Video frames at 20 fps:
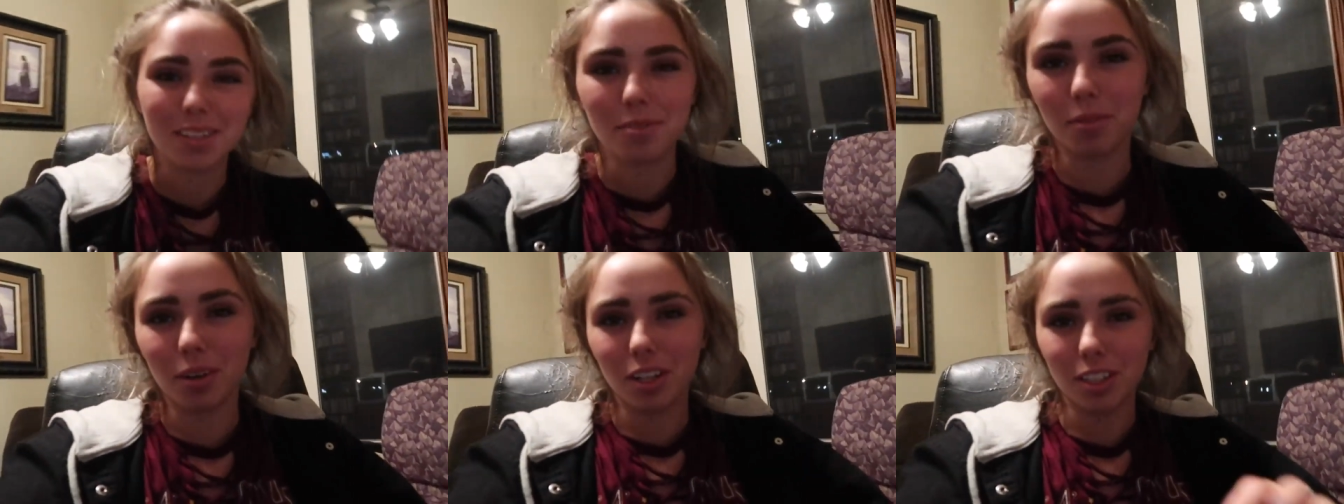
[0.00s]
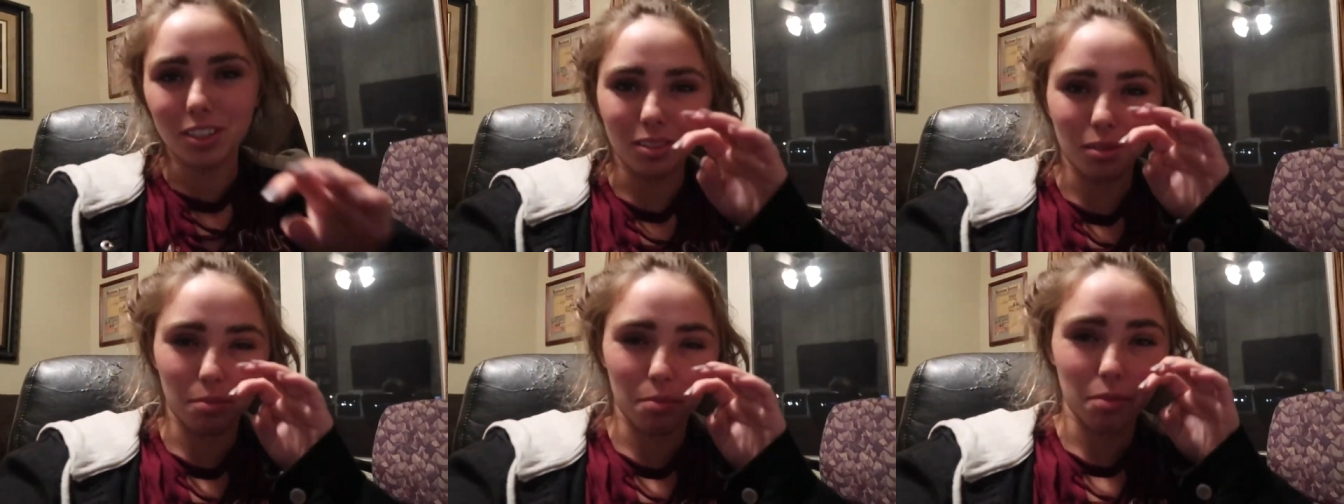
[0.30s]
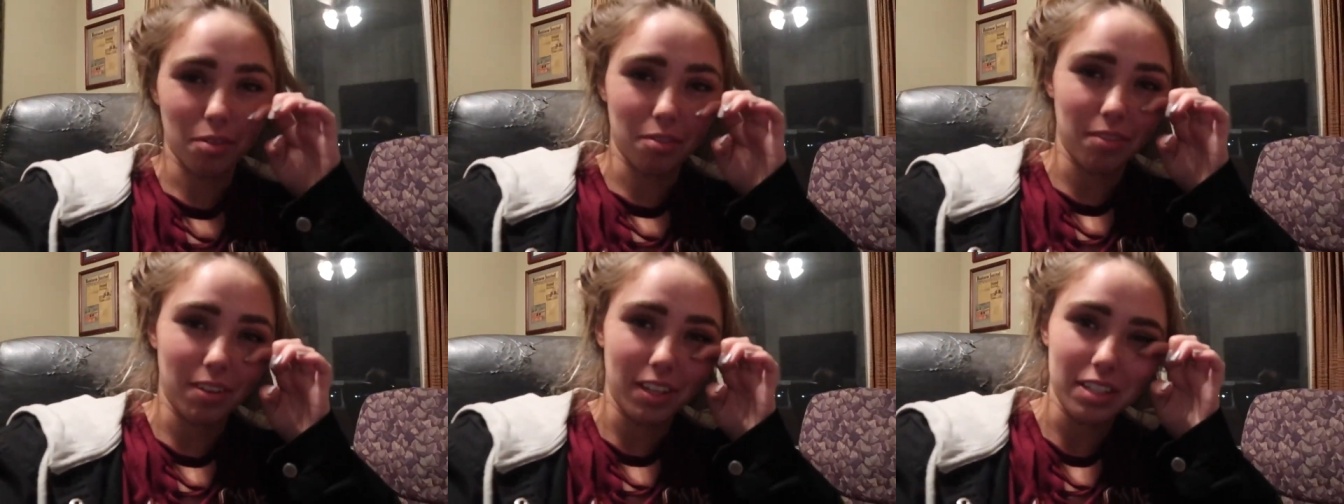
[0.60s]
and watched some
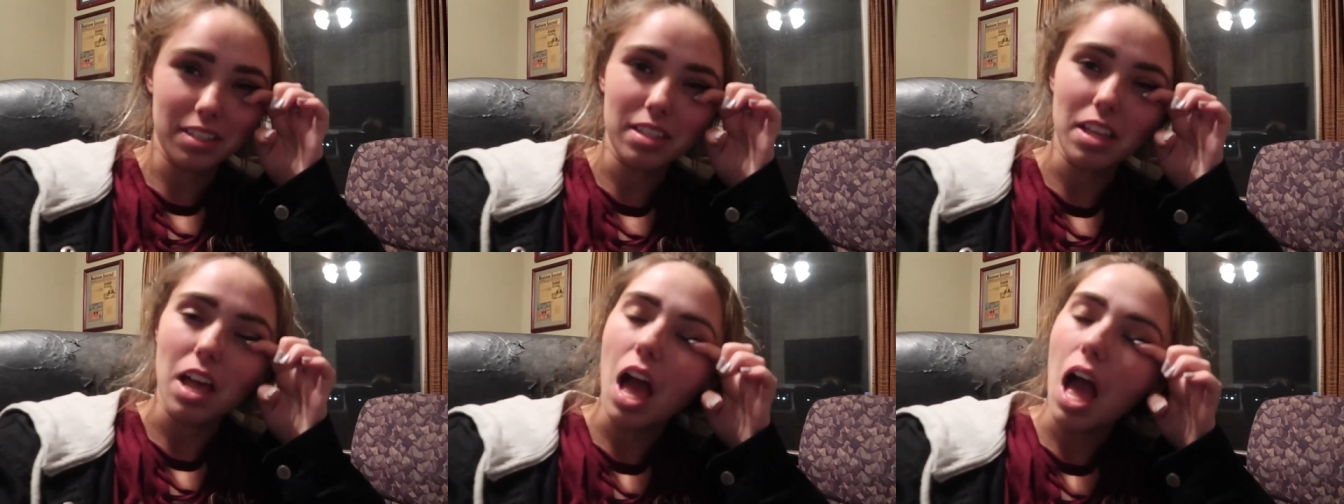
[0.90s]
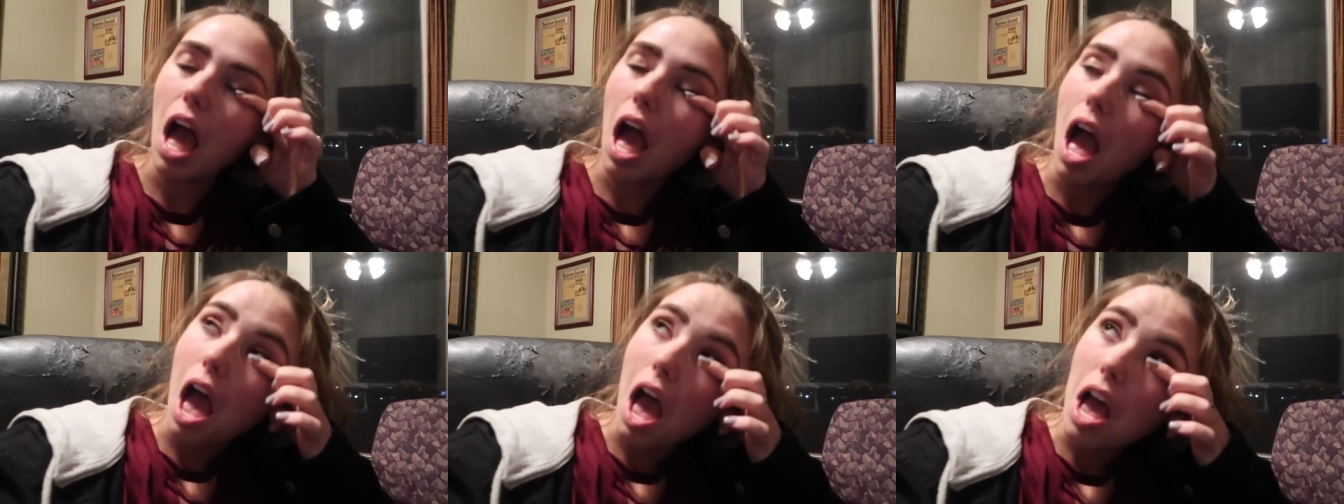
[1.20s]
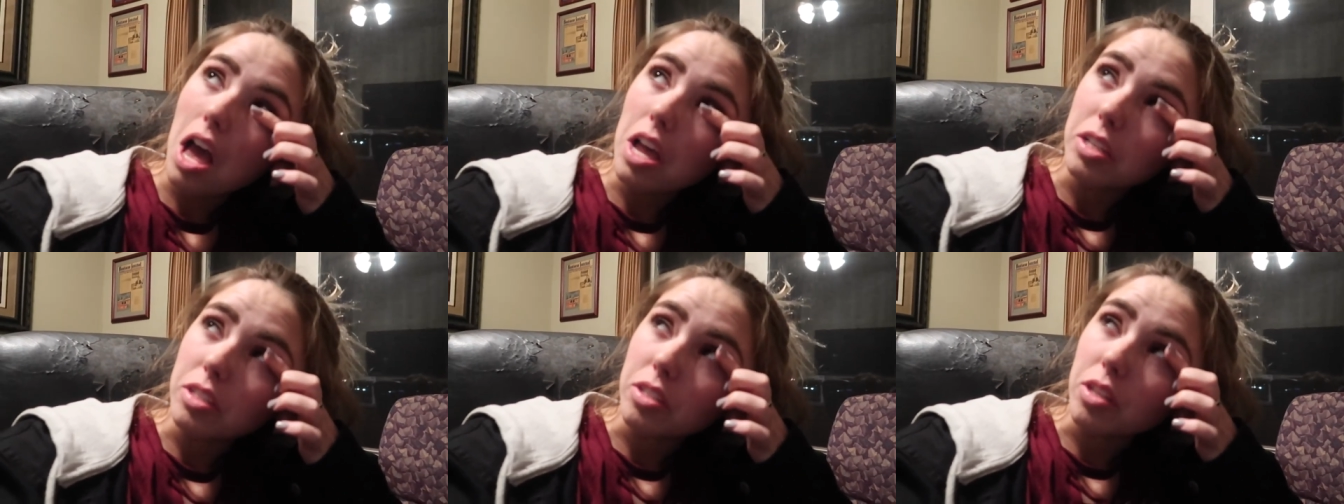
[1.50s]
movies.
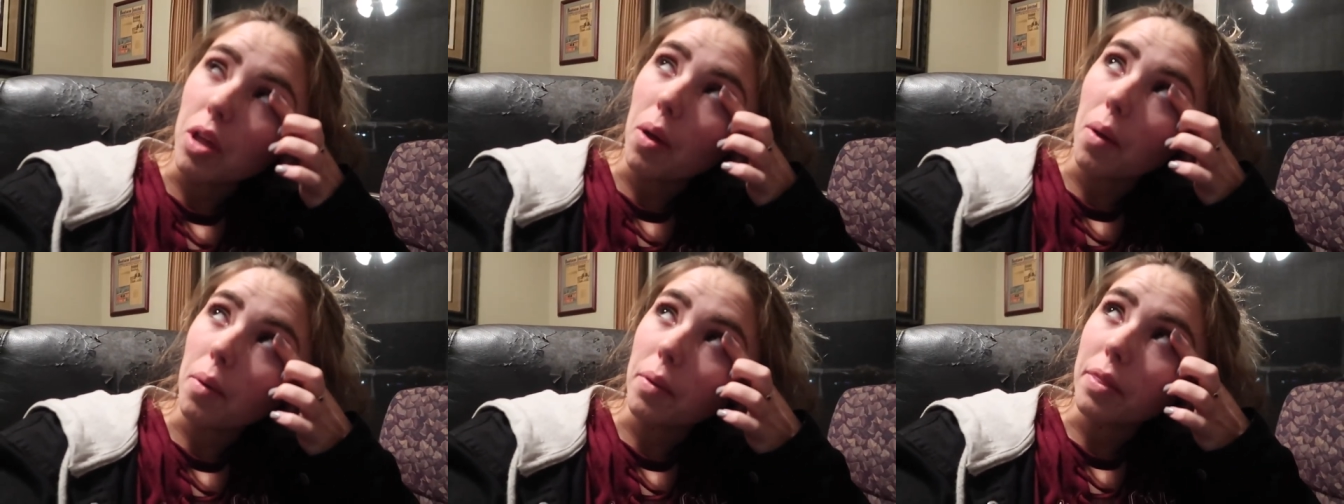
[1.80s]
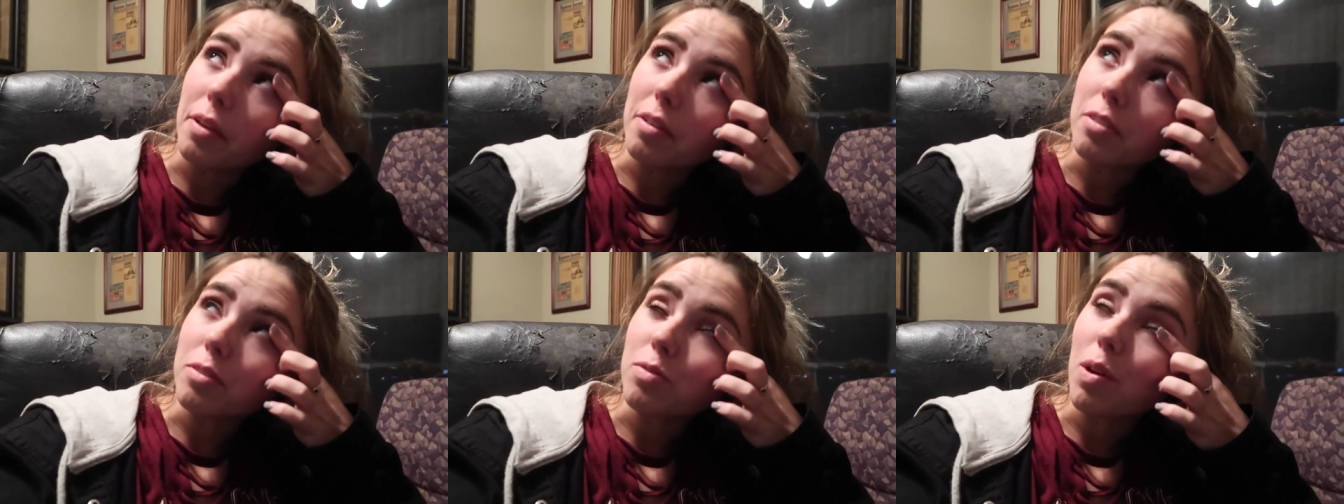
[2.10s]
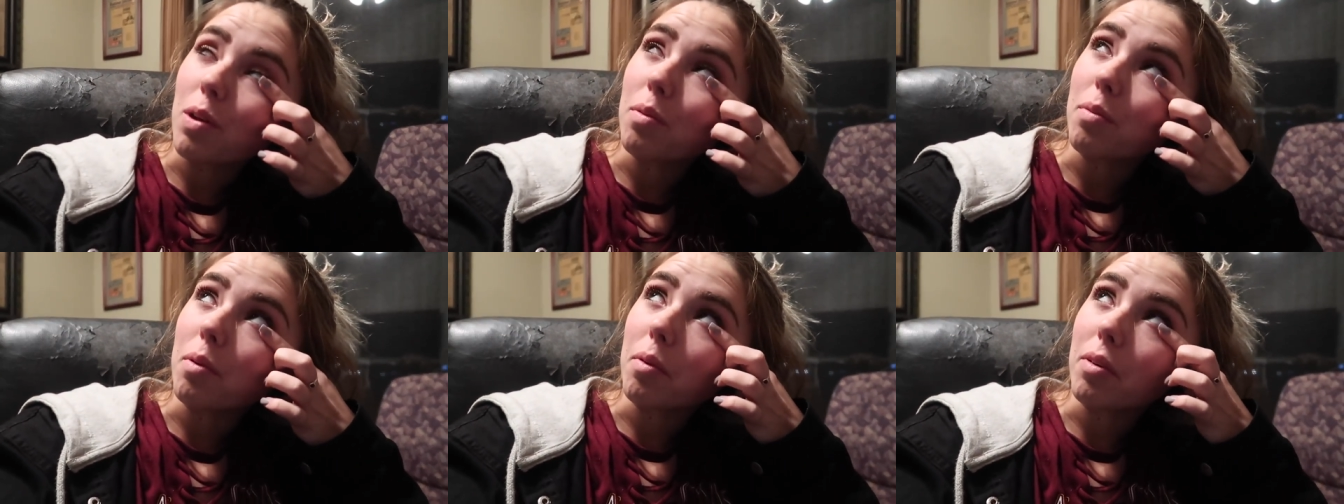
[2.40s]
So that was fun.